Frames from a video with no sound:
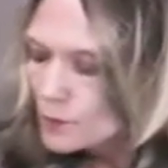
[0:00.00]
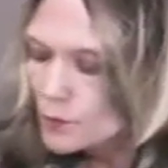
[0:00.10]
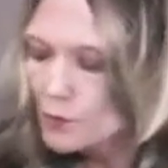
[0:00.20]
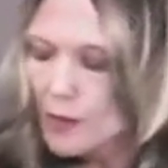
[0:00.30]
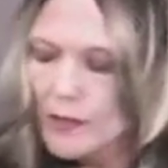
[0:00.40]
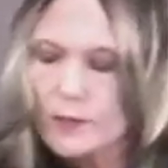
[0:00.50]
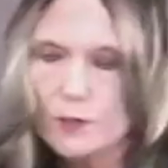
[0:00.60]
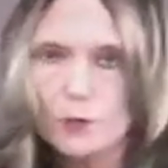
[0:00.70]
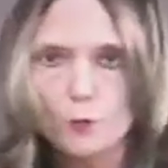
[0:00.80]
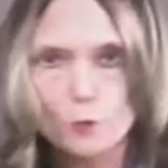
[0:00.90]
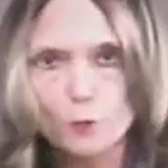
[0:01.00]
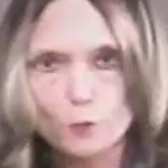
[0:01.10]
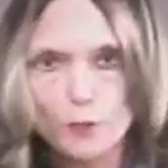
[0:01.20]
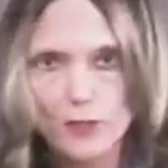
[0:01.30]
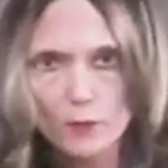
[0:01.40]
trying to
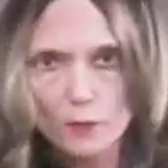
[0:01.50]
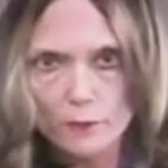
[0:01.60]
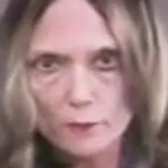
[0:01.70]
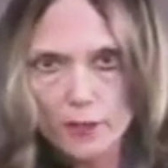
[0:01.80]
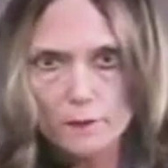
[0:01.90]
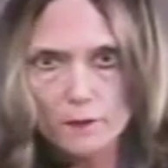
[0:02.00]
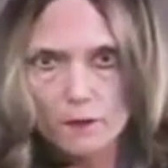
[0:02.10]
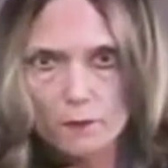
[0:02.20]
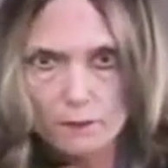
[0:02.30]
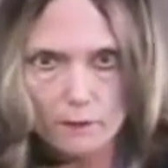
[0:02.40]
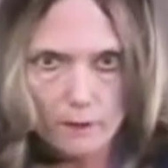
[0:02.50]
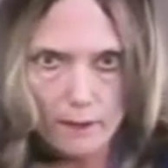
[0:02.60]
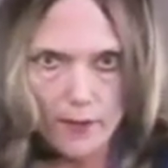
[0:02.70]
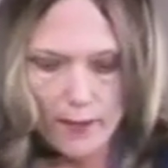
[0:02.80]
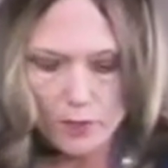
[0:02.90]
read off gravestone
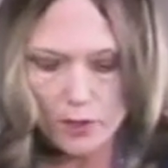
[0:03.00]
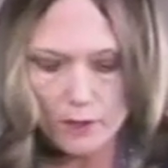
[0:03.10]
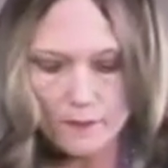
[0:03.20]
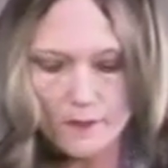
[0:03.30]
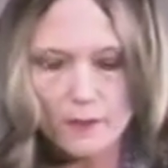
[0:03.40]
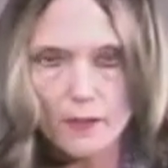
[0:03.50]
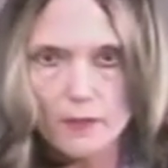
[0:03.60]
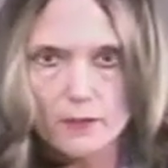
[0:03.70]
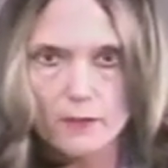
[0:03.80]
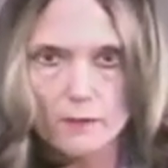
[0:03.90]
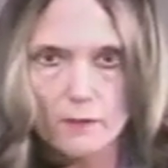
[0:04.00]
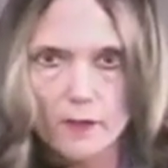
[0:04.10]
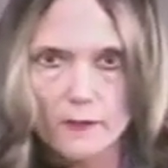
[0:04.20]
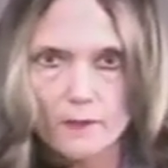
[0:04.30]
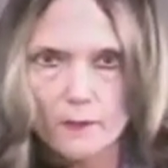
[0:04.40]
etchings, and I did
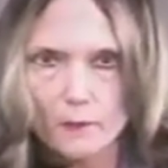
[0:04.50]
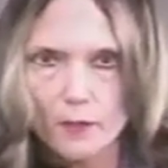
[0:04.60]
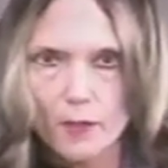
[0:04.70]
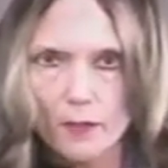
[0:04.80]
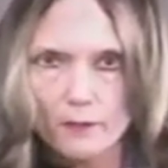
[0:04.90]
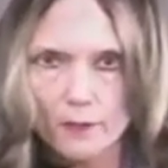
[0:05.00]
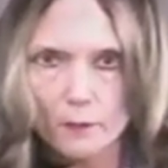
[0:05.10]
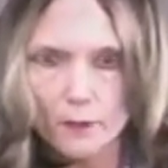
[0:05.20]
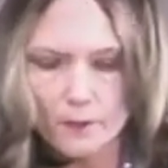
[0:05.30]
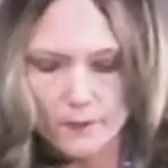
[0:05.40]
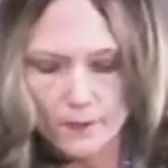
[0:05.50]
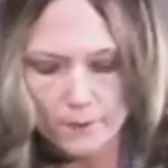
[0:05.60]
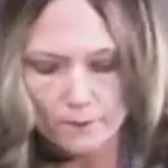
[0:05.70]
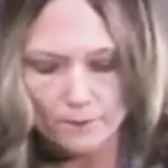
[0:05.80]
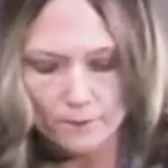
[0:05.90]
find some lovely
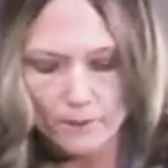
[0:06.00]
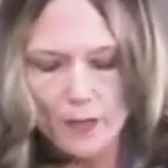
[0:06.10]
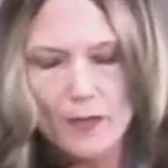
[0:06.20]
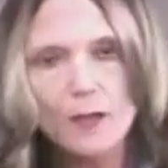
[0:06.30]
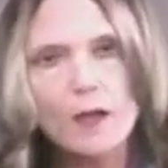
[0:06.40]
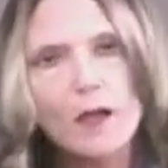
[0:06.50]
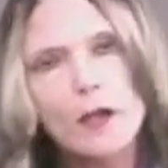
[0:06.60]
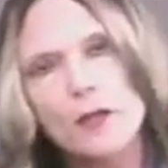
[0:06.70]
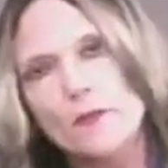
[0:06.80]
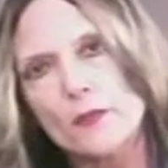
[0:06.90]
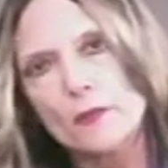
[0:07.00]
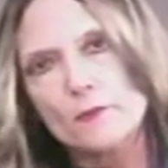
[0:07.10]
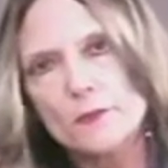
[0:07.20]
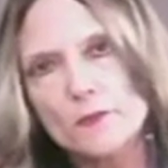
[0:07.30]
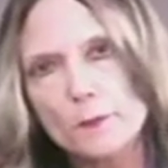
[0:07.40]
ones. I think
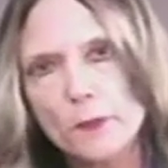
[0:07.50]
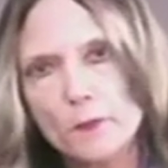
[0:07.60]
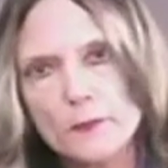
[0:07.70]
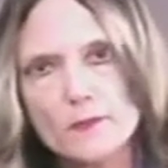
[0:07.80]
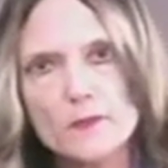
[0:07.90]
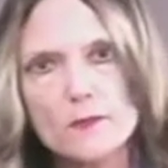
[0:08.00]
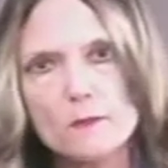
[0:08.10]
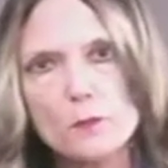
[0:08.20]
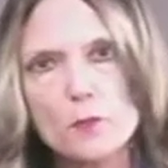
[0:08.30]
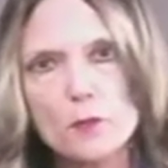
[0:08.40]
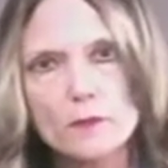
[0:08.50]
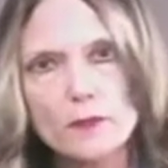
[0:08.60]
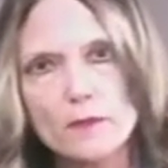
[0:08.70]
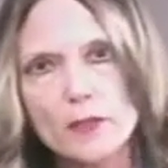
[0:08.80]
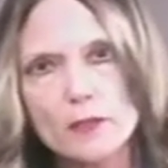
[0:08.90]
for spirits, it's important
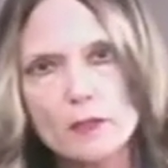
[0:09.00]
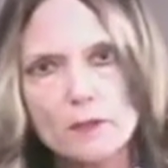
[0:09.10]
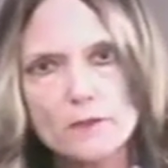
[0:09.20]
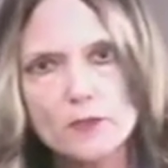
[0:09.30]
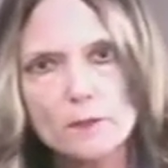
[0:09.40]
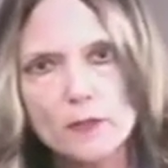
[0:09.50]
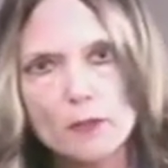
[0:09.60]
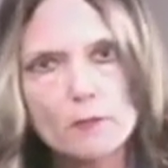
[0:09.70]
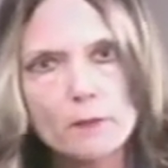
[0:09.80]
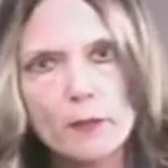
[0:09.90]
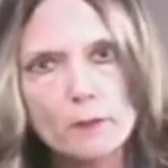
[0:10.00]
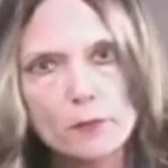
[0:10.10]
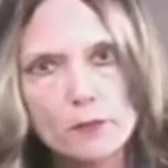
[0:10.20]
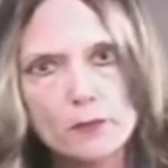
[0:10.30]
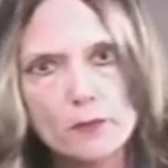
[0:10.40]
that they love to be
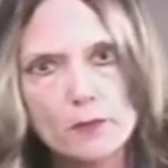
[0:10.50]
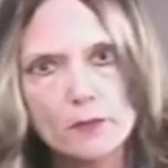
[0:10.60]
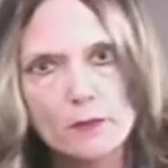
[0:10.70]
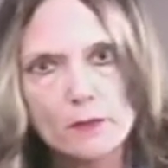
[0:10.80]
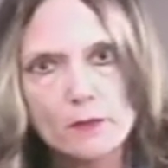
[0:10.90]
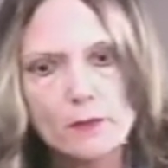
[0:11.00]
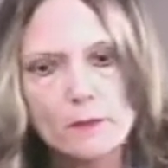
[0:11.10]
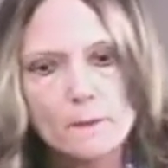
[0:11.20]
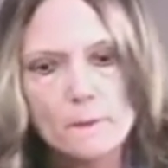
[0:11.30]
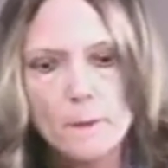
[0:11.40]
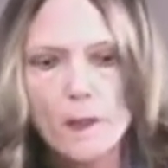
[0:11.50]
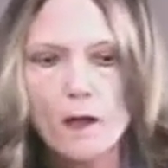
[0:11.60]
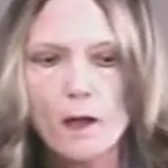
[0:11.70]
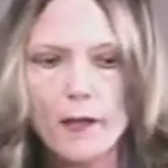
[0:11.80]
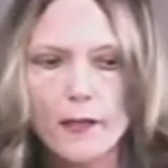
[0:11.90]
remembered.
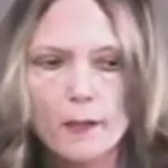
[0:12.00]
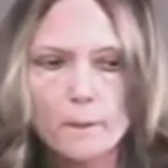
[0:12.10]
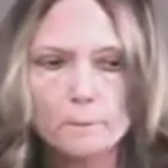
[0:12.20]
I